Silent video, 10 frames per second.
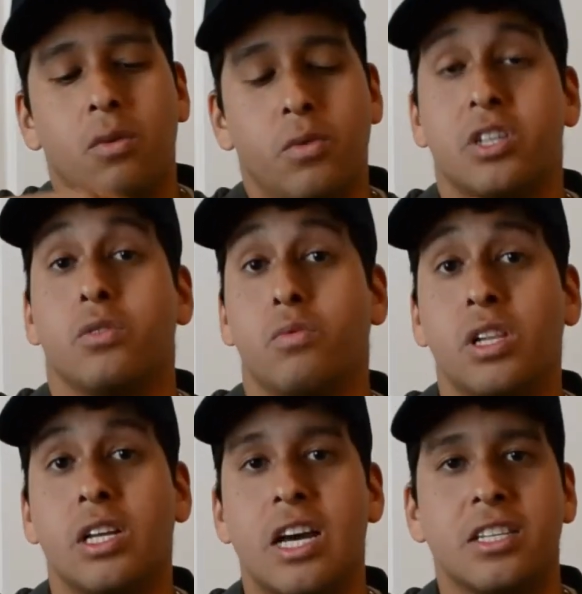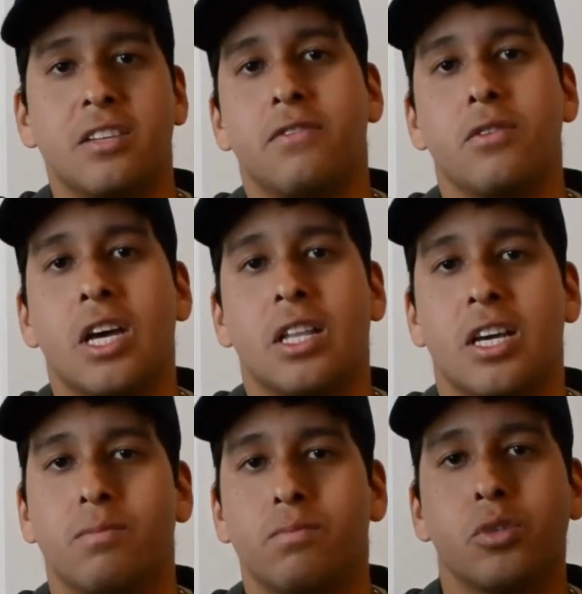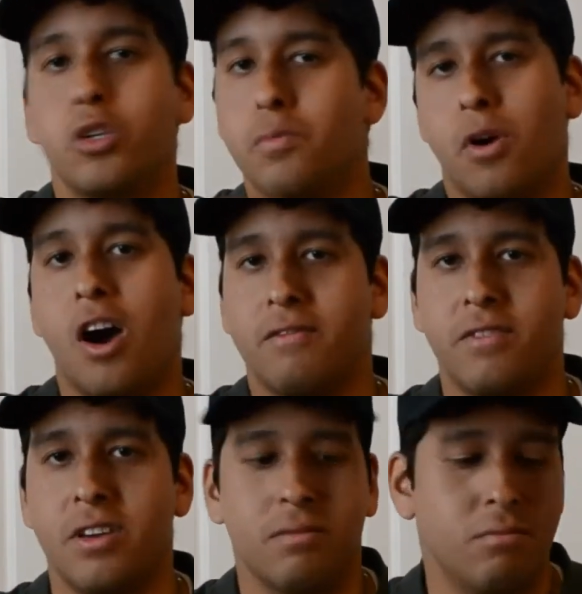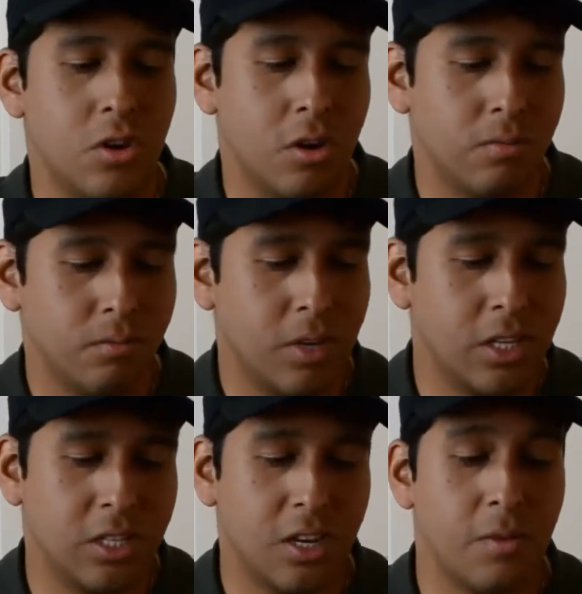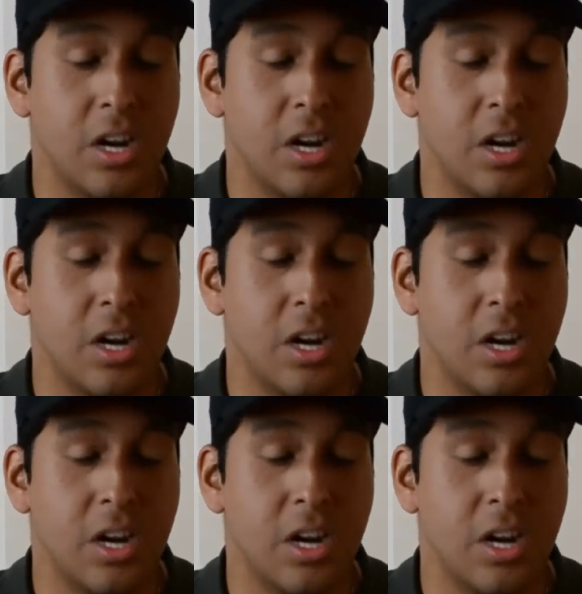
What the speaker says: which is really nice if you get like super hot feet, you know, in the summer.